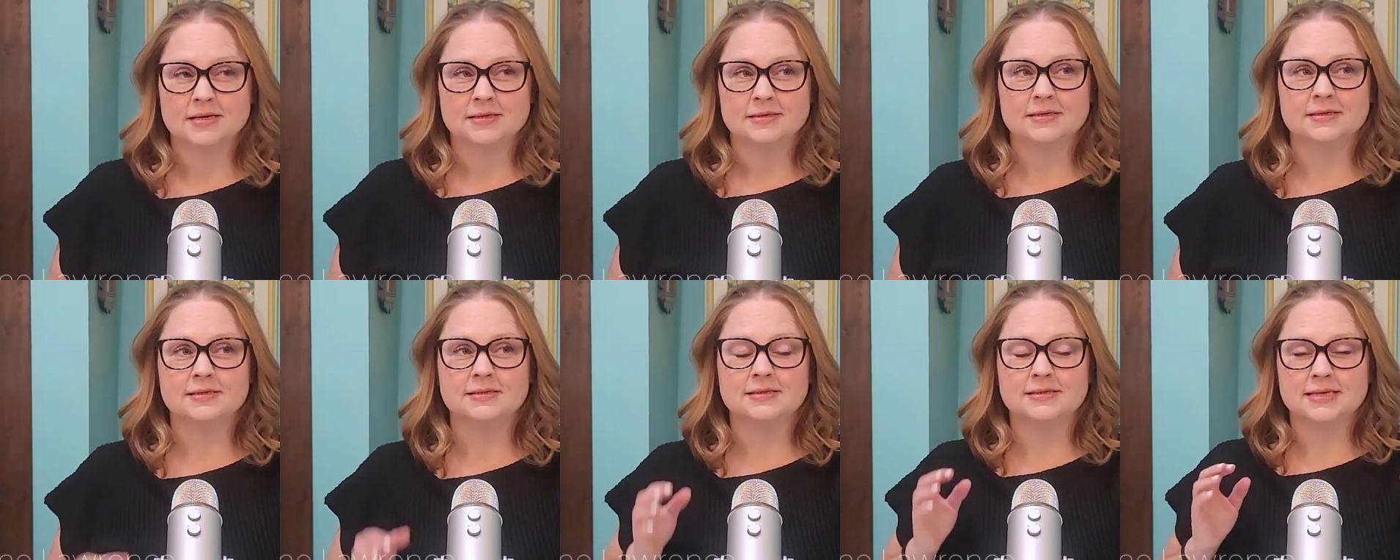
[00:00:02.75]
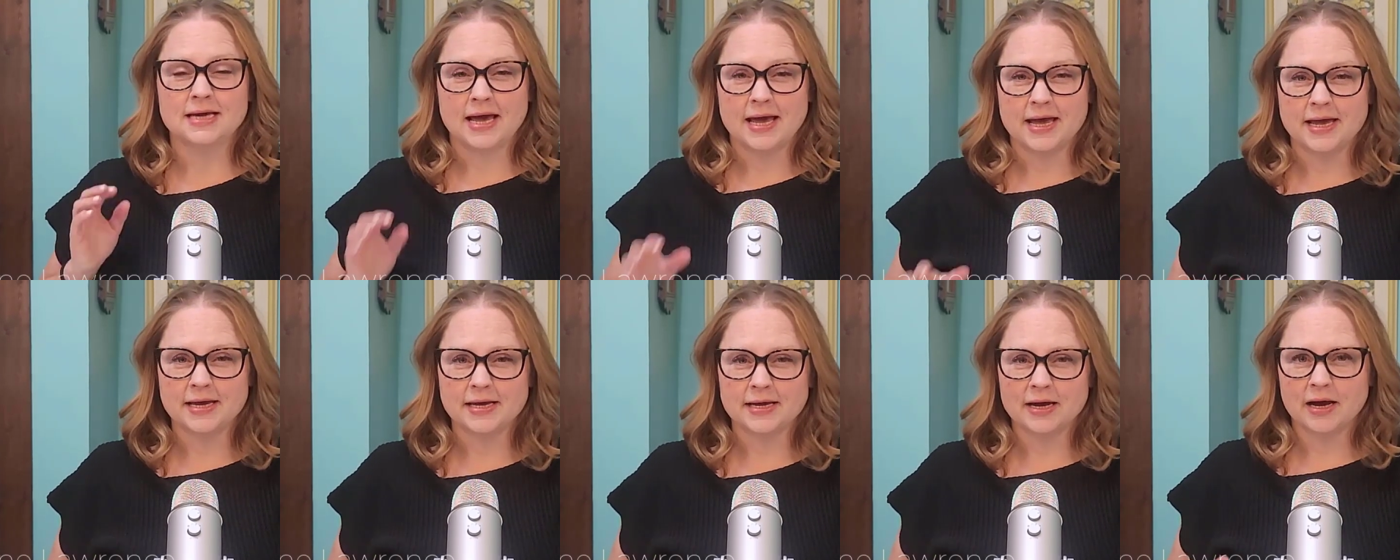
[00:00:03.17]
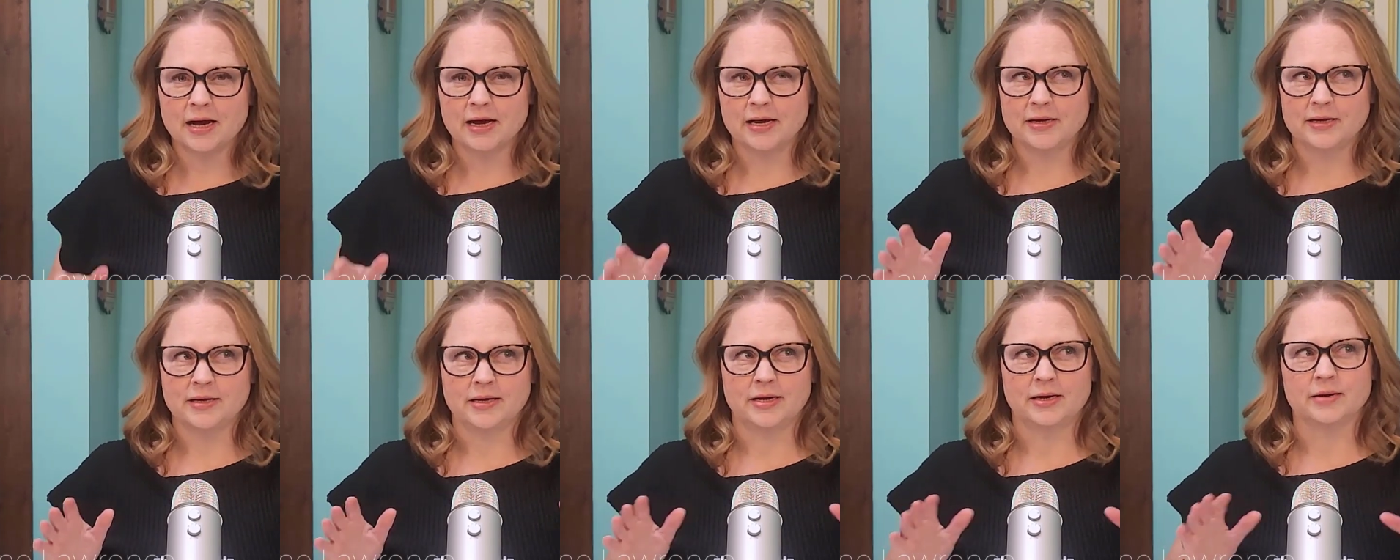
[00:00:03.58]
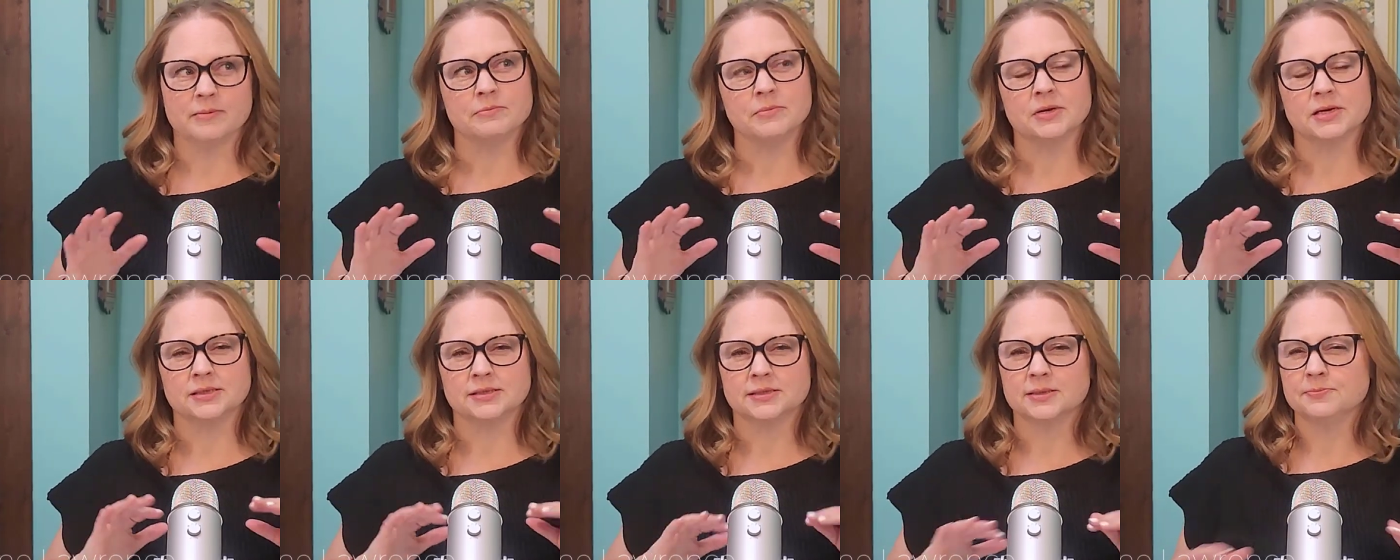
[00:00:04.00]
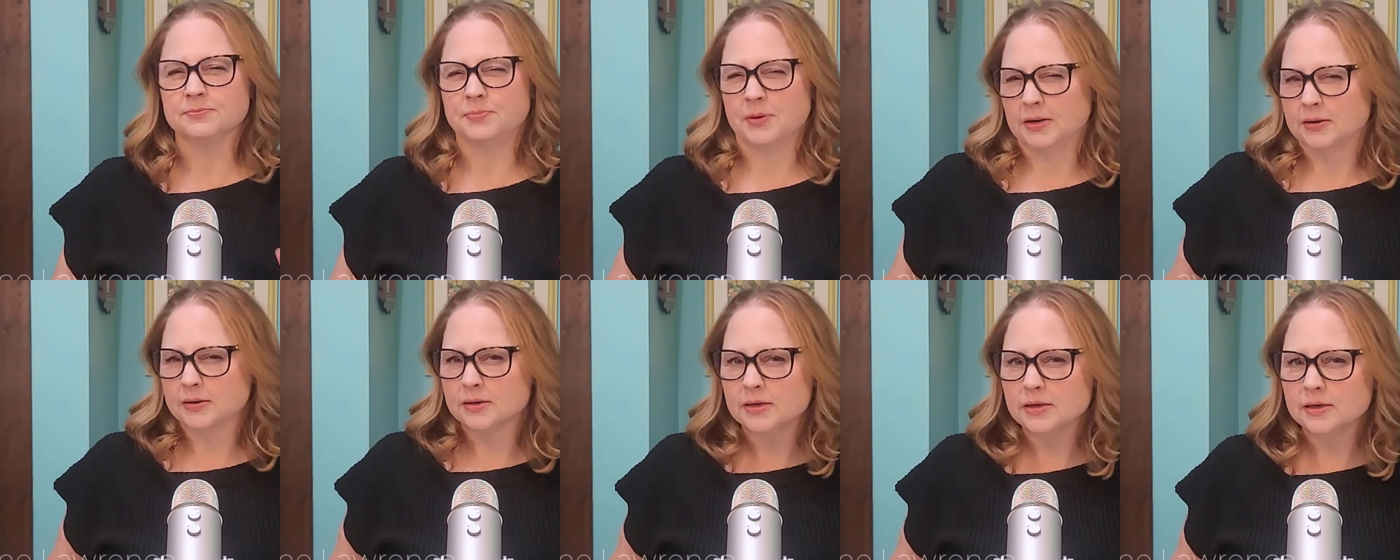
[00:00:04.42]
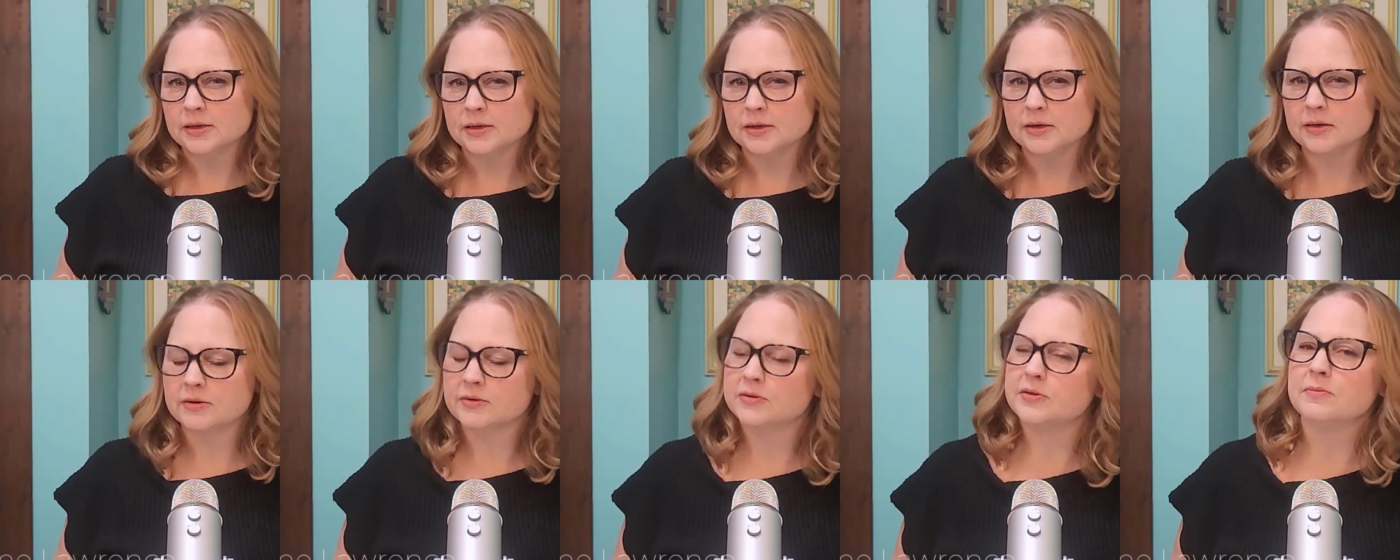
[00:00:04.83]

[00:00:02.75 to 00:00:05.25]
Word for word: Today, I am debunking